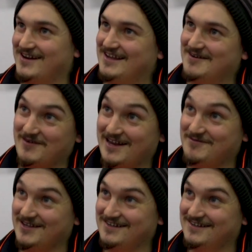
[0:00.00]
here,
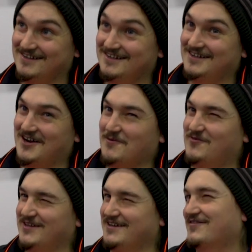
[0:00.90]
maybe.
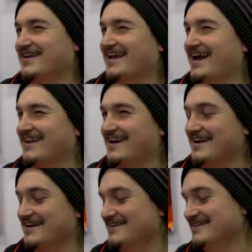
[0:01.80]
Hopefully, if they edit it
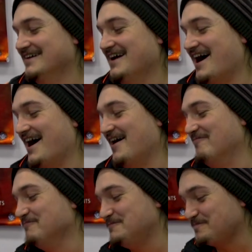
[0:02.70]
in.
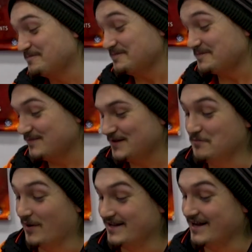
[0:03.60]

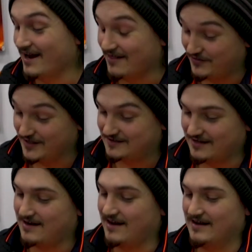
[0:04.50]
But yeah, this
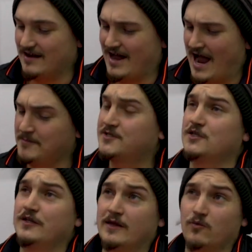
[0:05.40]
deck absolutely